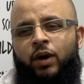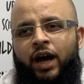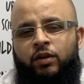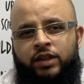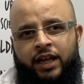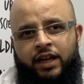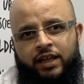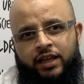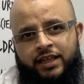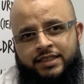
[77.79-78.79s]
wow, that
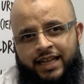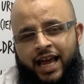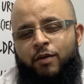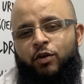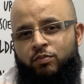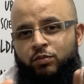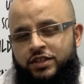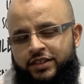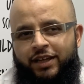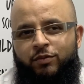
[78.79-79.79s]
Islam or a
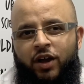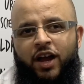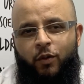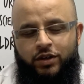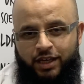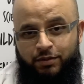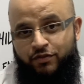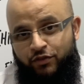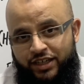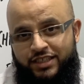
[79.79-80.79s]
Muslim was giving
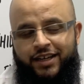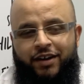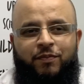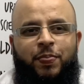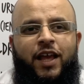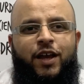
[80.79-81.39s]
free stuff.